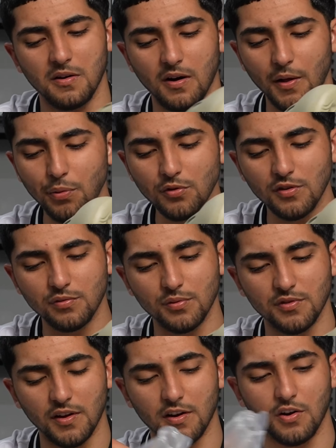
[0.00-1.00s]
I thought this
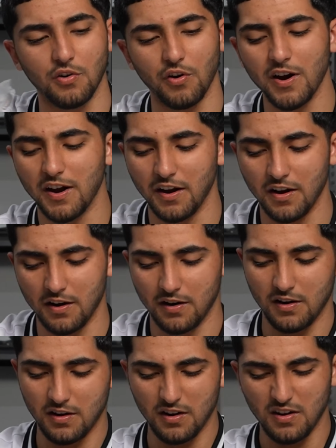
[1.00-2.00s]
was like a gray.
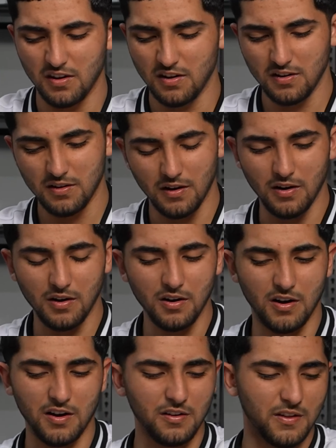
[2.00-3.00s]

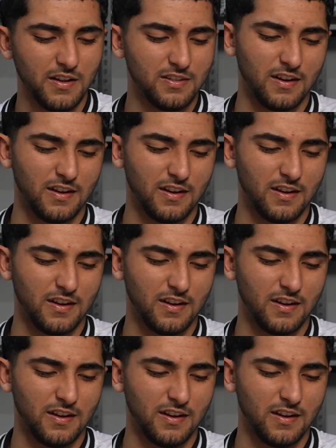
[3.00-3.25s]
Oh, I don't like